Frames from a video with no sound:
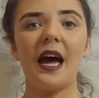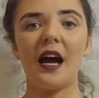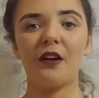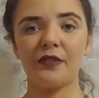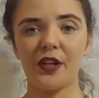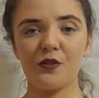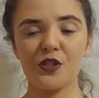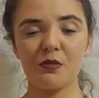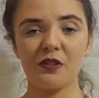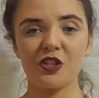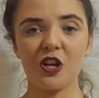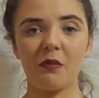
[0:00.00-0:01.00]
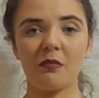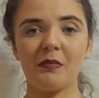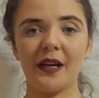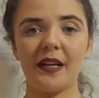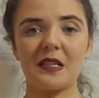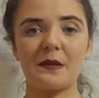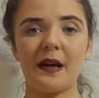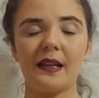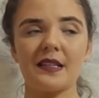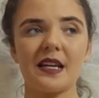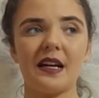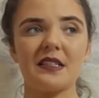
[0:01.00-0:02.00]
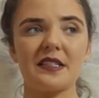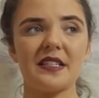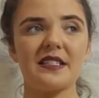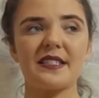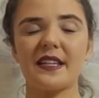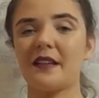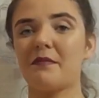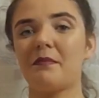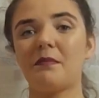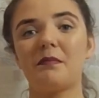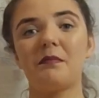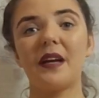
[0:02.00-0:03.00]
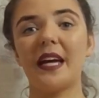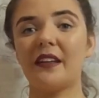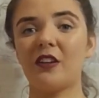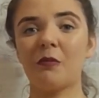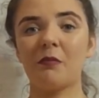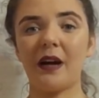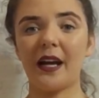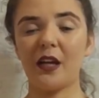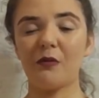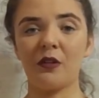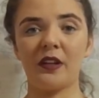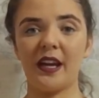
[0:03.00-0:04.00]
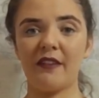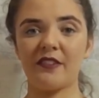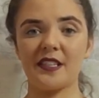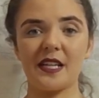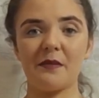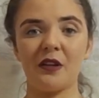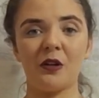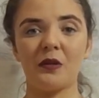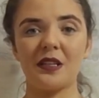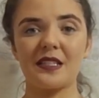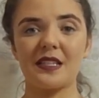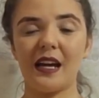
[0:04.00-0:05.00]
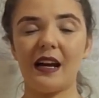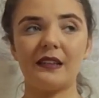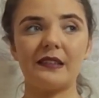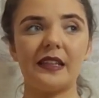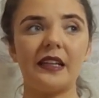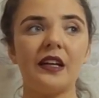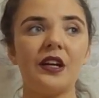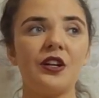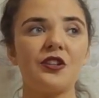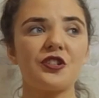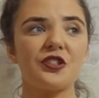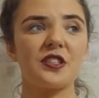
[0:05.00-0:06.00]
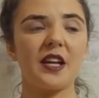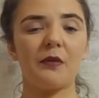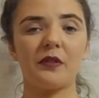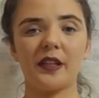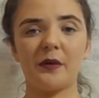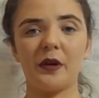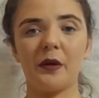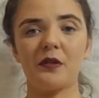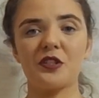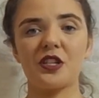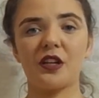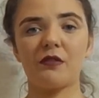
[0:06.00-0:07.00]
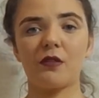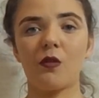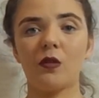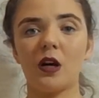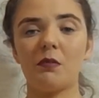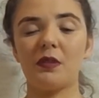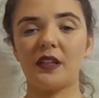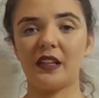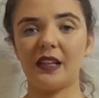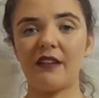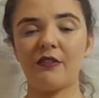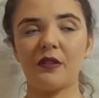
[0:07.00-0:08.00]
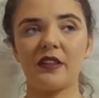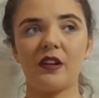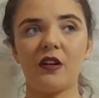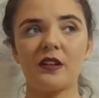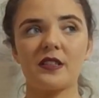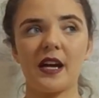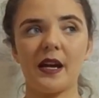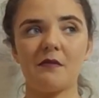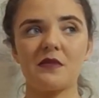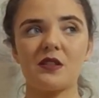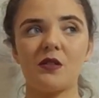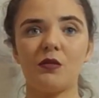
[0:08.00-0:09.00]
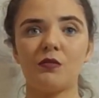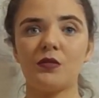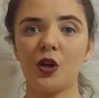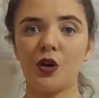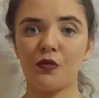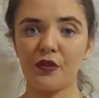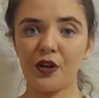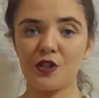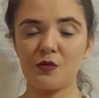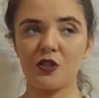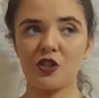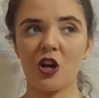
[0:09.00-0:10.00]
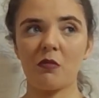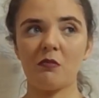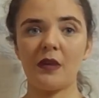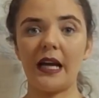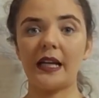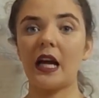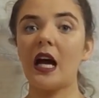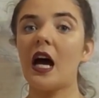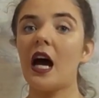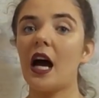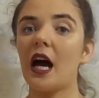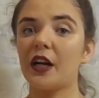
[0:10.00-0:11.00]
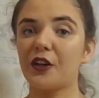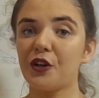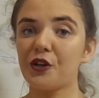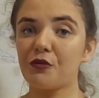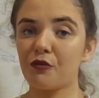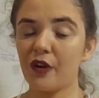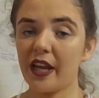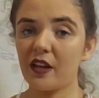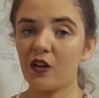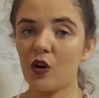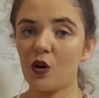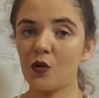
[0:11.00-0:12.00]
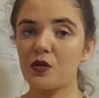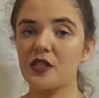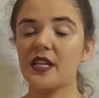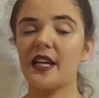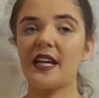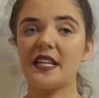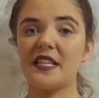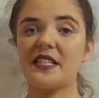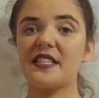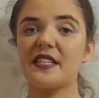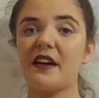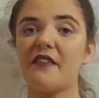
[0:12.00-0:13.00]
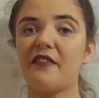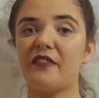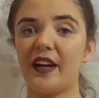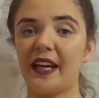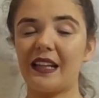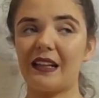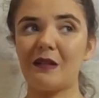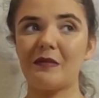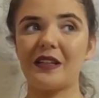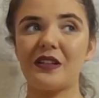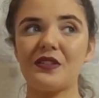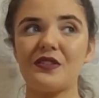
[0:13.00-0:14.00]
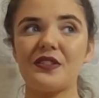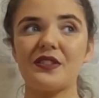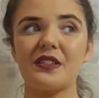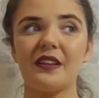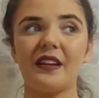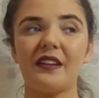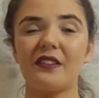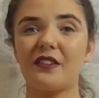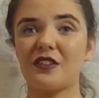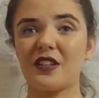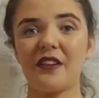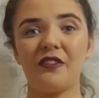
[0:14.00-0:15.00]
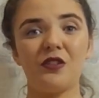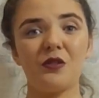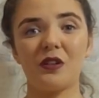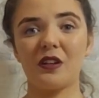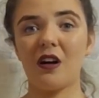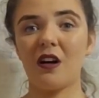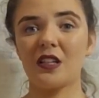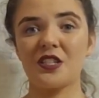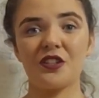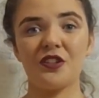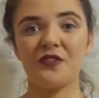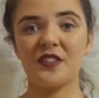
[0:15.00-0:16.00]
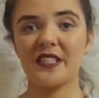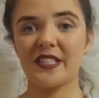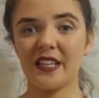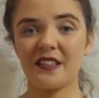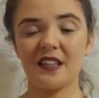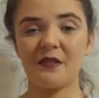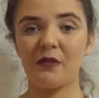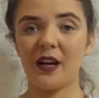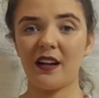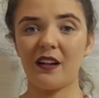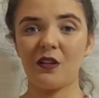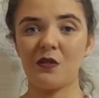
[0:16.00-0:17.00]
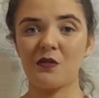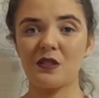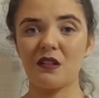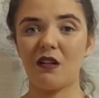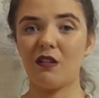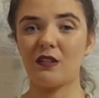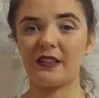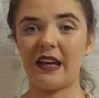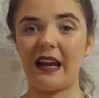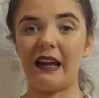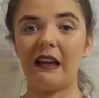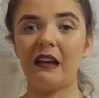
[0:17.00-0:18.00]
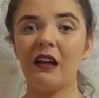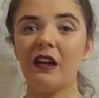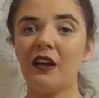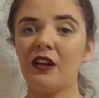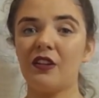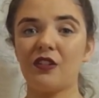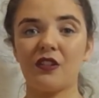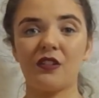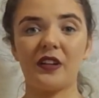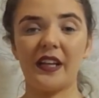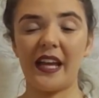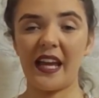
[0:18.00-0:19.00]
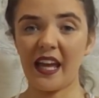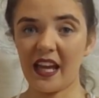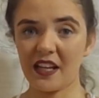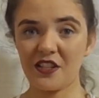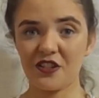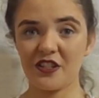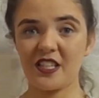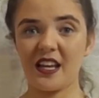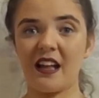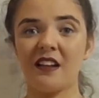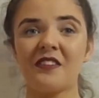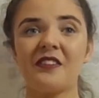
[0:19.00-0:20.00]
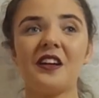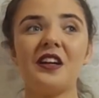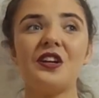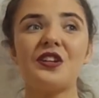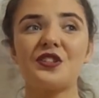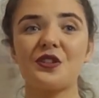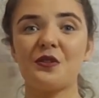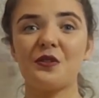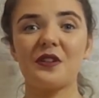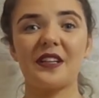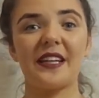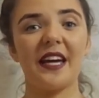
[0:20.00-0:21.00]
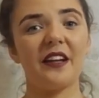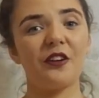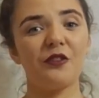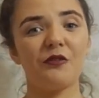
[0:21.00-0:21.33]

A reusable shopping bag as well is handy. Instead of ending up buying one every time you go into Aldi, just get one of them wee ones you can roll up and you'll have it with you all the time. So reusable shopping bag. A good raincoat is vital because if you go to college and you have to sit in wet clothes all day, you're going to hate yourself. So get a good